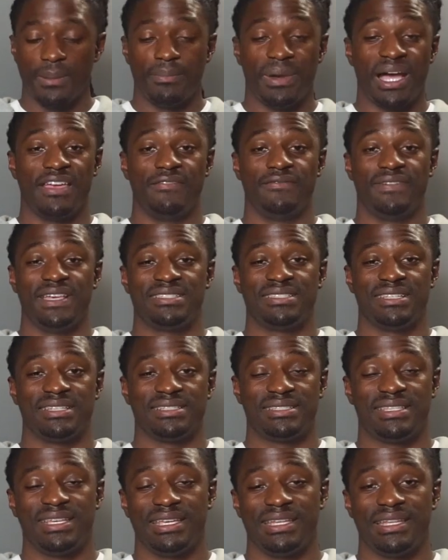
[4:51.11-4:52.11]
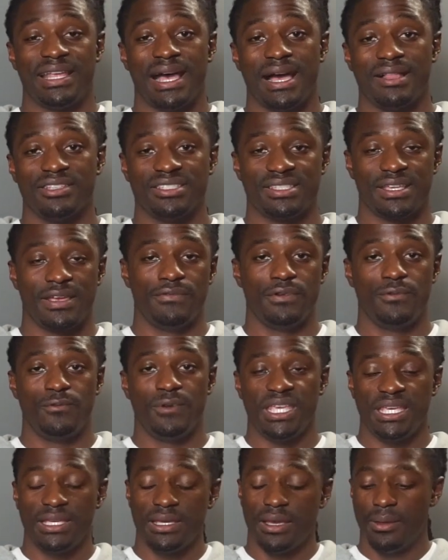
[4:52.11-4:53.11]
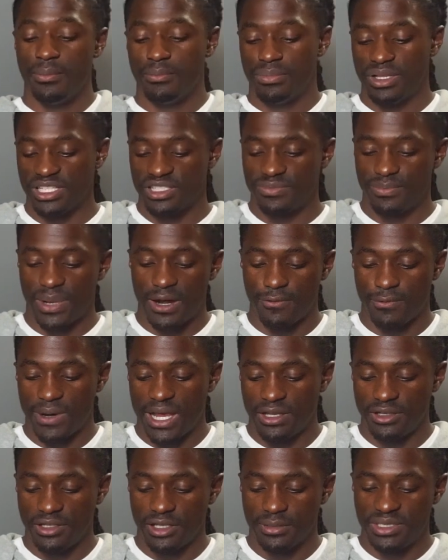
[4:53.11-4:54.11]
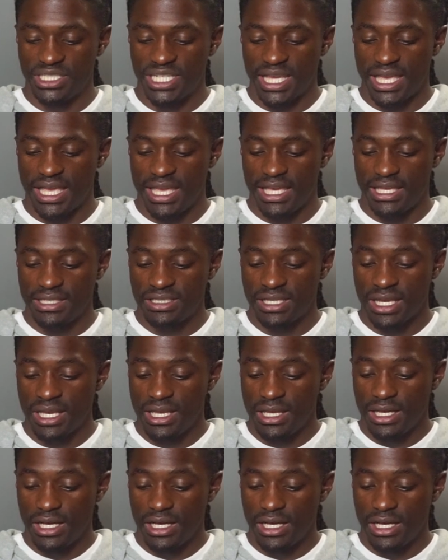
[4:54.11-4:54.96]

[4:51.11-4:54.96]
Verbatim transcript: by investing ten dollars every week plus my roundup change.